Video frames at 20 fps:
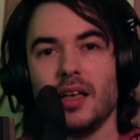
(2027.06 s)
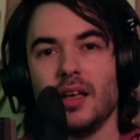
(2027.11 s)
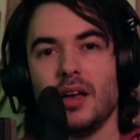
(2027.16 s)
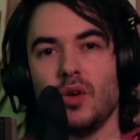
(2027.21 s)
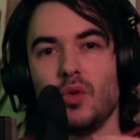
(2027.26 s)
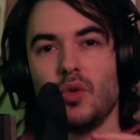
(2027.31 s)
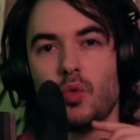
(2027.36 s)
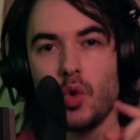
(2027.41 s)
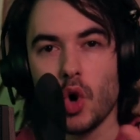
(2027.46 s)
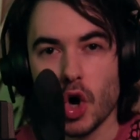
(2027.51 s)

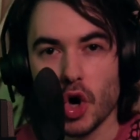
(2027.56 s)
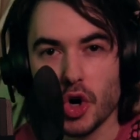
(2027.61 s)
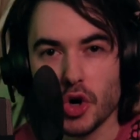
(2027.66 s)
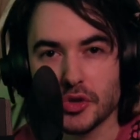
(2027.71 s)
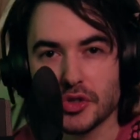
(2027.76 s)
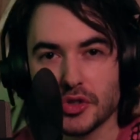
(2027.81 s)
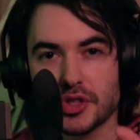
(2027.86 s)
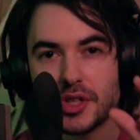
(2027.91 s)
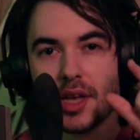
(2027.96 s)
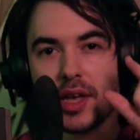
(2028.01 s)

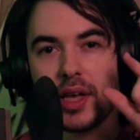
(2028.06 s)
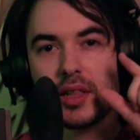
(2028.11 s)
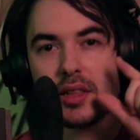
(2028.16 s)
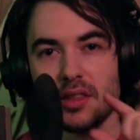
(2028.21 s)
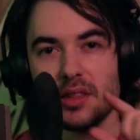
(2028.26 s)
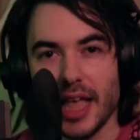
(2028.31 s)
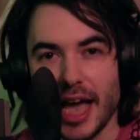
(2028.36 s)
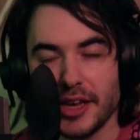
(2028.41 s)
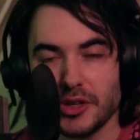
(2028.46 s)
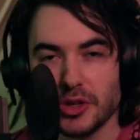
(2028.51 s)
Words,
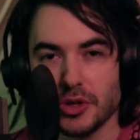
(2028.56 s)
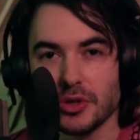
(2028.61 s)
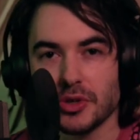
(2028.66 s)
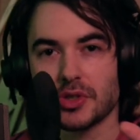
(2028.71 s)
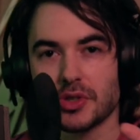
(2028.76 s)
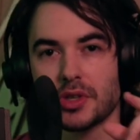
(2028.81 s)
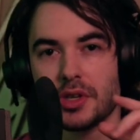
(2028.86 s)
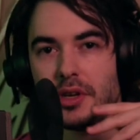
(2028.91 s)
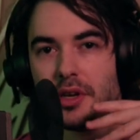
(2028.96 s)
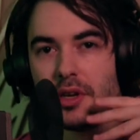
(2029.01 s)

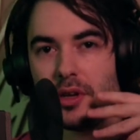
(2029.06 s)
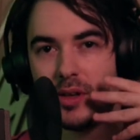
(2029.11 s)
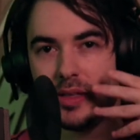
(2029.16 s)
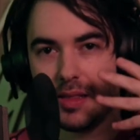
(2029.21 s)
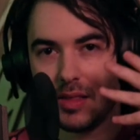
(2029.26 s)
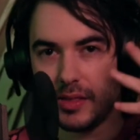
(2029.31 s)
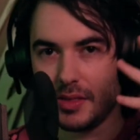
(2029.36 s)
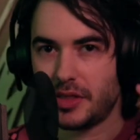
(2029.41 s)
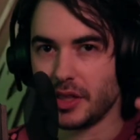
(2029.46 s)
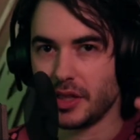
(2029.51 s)
letters,
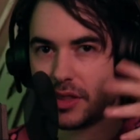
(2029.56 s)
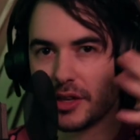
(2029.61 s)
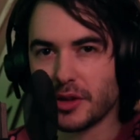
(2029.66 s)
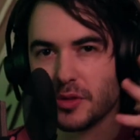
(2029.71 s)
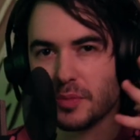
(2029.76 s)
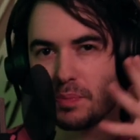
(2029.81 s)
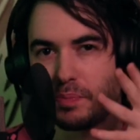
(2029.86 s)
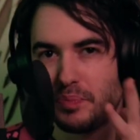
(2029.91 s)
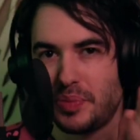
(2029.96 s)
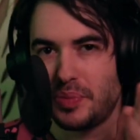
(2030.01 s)
the
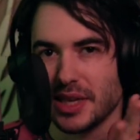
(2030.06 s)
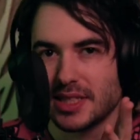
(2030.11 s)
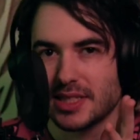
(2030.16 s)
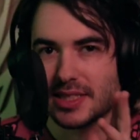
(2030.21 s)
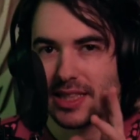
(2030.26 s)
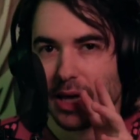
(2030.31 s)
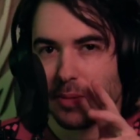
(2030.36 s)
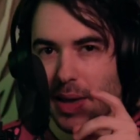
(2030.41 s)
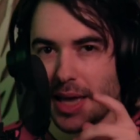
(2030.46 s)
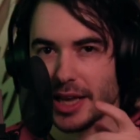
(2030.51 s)
little bits
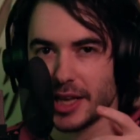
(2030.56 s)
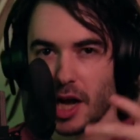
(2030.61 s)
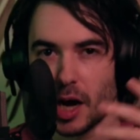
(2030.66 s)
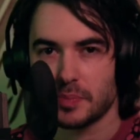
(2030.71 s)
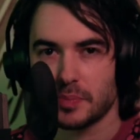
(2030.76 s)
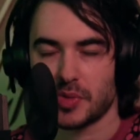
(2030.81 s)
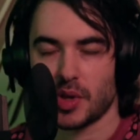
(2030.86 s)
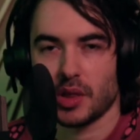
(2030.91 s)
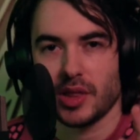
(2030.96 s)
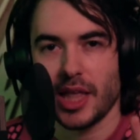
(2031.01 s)
that make
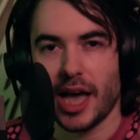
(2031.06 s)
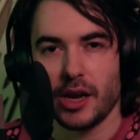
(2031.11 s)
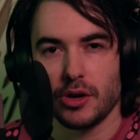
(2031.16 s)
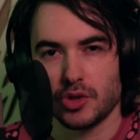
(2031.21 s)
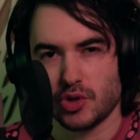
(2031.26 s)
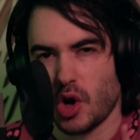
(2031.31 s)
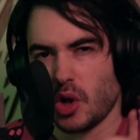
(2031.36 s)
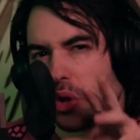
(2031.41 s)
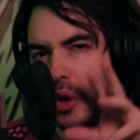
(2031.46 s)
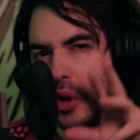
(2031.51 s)
up the letters
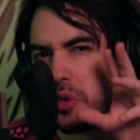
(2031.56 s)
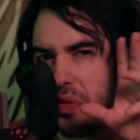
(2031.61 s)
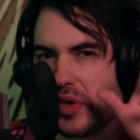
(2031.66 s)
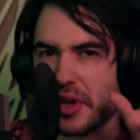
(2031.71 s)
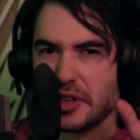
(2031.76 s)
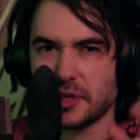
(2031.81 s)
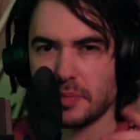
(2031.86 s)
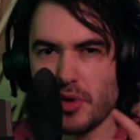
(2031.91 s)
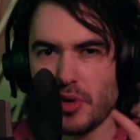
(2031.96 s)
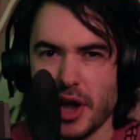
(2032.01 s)
are all little
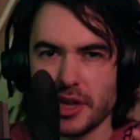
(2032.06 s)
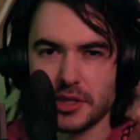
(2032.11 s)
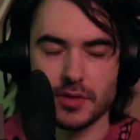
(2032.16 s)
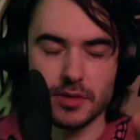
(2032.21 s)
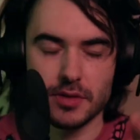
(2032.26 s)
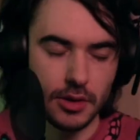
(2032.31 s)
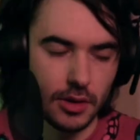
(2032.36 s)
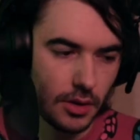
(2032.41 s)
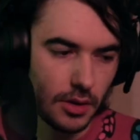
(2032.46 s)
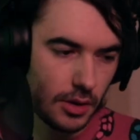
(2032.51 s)
things that
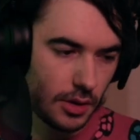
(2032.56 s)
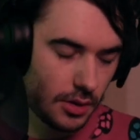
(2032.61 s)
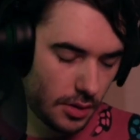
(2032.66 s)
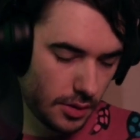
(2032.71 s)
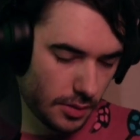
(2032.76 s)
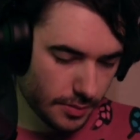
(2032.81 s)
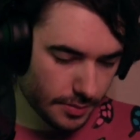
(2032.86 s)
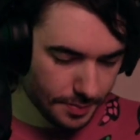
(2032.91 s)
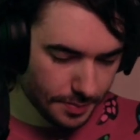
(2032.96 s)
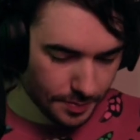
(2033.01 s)
process.
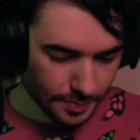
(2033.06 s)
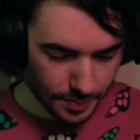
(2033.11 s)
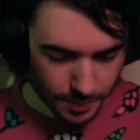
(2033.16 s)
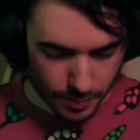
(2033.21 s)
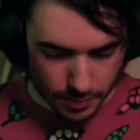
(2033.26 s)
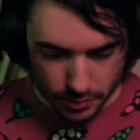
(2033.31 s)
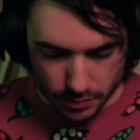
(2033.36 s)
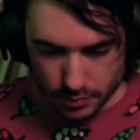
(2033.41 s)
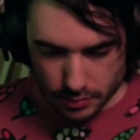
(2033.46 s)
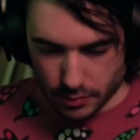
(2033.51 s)

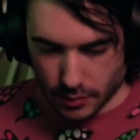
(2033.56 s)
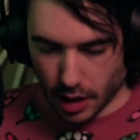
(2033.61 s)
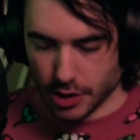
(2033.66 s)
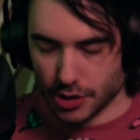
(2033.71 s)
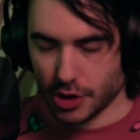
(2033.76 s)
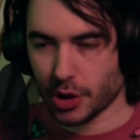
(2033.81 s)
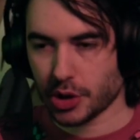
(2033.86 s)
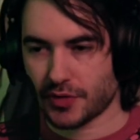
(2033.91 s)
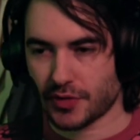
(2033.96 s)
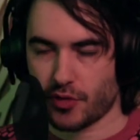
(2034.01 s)

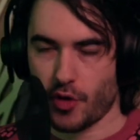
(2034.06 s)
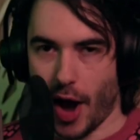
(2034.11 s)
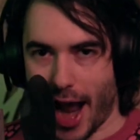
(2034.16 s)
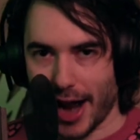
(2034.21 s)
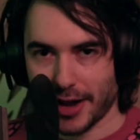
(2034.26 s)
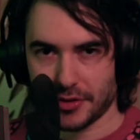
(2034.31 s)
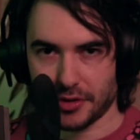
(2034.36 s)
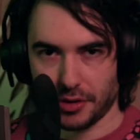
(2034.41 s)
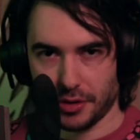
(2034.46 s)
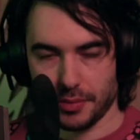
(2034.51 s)
So it's
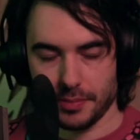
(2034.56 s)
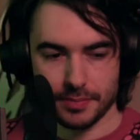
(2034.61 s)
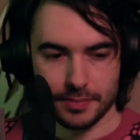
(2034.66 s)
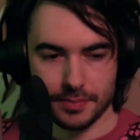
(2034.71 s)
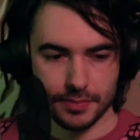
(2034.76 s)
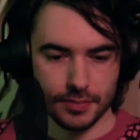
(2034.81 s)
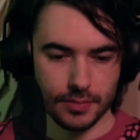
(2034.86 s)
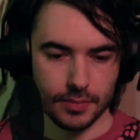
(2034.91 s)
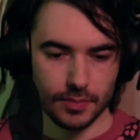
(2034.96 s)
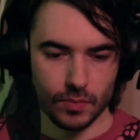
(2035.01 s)
fractal.
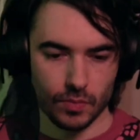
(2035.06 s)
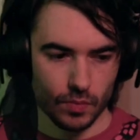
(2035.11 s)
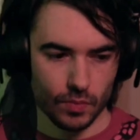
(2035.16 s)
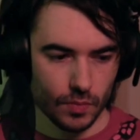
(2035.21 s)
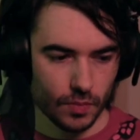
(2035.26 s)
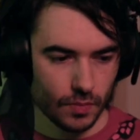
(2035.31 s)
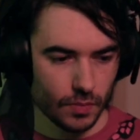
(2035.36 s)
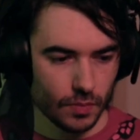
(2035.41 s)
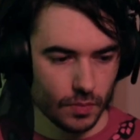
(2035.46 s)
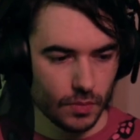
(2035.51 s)
Isn't
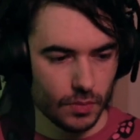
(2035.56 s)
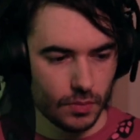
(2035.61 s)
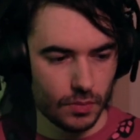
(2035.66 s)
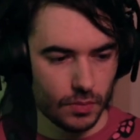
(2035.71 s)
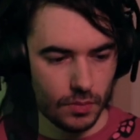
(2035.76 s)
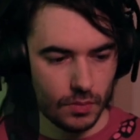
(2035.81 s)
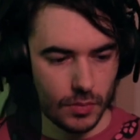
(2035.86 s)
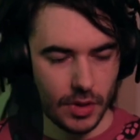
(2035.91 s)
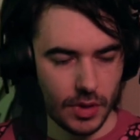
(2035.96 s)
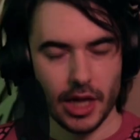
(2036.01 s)

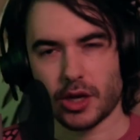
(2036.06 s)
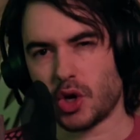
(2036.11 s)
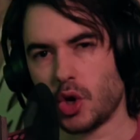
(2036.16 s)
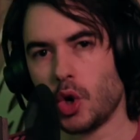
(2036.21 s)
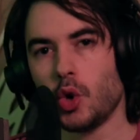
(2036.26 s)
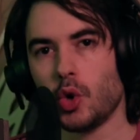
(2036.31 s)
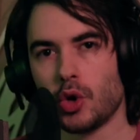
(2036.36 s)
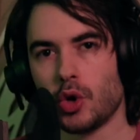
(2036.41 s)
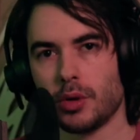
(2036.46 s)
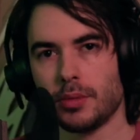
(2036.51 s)
that
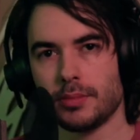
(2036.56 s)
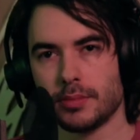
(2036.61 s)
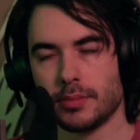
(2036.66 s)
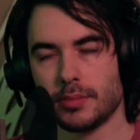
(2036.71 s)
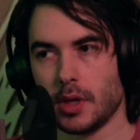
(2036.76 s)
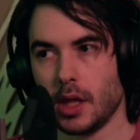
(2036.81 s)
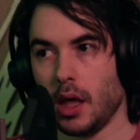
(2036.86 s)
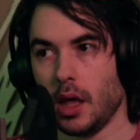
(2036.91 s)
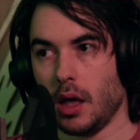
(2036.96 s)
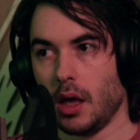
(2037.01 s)
cool?
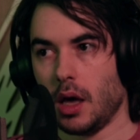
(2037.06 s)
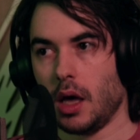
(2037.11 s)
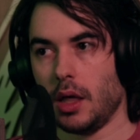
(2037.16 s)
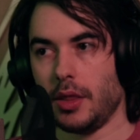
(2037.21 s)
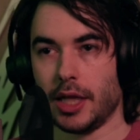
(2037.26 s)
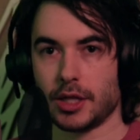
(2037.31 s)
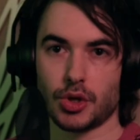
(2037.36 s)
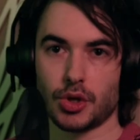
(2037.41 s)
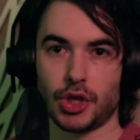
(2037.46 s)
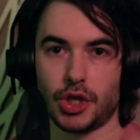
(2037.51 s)
And
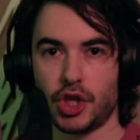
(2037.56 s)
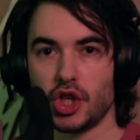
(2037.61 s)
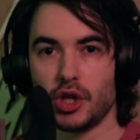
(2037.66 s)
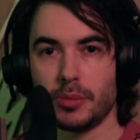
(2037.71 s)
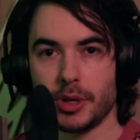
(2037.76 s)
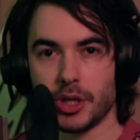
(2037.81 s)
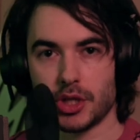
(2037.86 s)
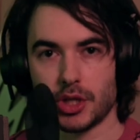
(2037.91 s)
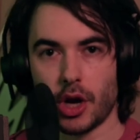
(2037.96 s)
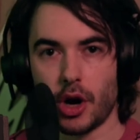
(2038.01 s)
that's what
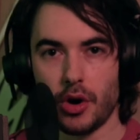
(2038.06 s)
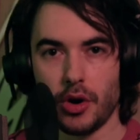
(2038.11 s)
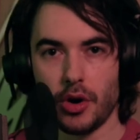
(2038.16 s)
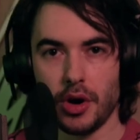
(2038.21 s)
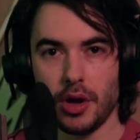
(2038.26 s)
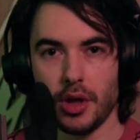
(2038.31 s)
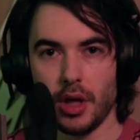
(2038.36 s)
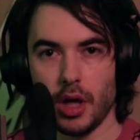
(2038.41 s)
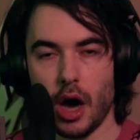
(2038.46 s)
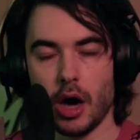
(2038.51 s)
humans are.
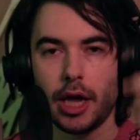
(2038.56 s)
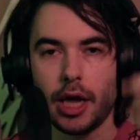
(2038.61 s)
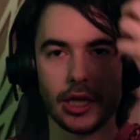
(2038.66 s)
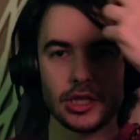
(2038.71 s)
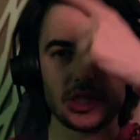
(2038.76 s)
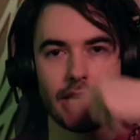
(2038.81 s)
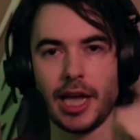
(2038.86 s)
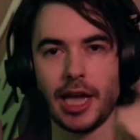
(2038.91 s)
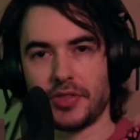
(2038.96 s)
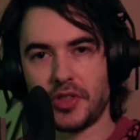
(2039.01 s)
Okay,
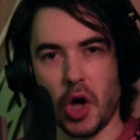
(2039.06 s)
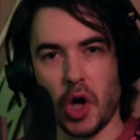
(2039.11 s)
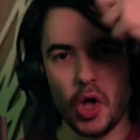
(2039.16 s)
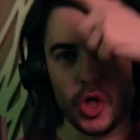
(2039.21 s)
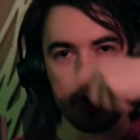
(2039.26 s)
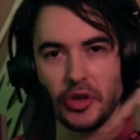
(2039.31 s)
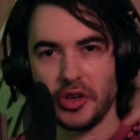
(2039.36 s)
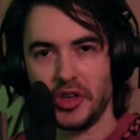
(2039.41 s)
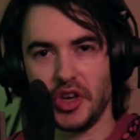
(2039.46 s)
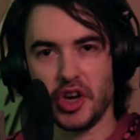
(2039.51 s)
so you got the
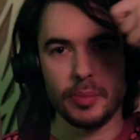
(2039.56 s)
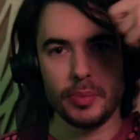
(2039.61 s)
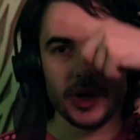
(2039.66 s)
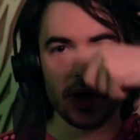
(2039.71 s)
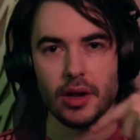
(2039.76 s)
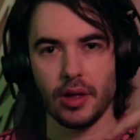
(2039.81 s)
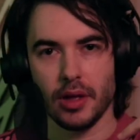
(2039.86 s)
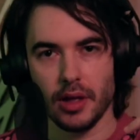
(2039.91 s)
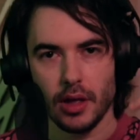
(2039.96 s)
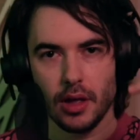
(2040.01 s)
whole
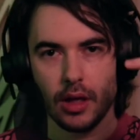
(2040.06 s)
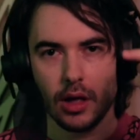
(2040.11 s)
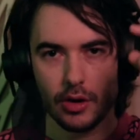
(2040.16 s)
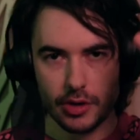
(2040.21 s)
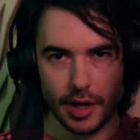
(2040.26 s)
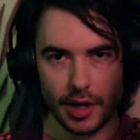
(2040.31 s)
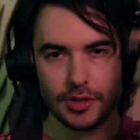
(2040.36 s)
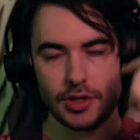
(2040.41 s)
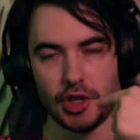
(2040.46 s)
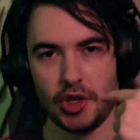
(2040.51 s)
human.
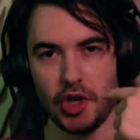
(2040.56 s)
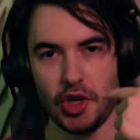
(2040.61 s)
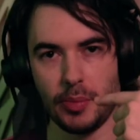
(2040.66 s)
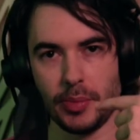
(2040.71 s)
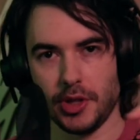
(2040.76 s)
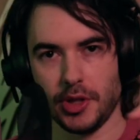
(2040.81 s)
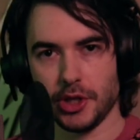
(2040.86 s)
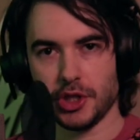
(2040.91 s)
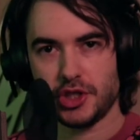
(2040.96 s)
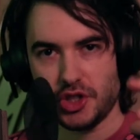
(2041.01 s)
Okay, that's a
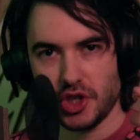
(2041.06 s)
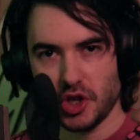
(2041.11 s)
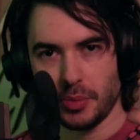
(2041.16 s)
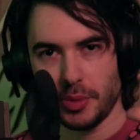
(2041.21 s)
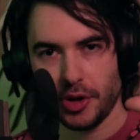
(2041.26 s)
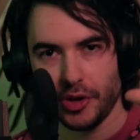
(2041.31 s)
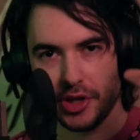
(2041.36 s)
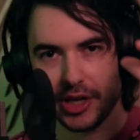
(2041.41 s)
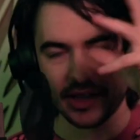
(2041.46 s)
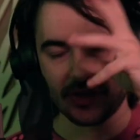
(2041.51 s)
human. You zoom
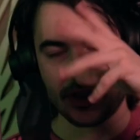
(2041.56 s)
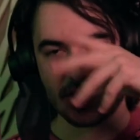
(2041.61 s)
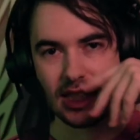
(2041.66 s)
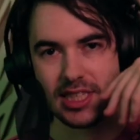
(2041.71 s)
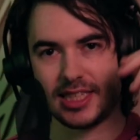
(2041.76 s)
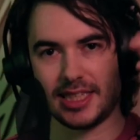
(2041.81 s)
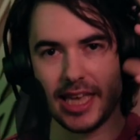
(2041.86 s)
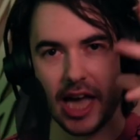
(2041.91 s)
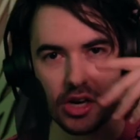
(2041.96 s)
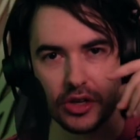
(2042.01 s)
in, you got the
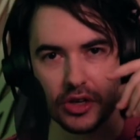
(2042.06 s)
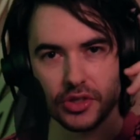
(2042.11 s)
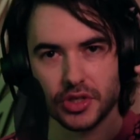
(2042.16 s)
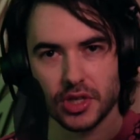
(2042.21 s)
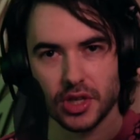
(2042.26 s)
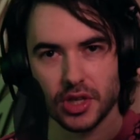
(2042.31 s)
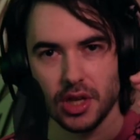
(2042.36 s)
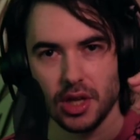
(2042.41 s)
cells.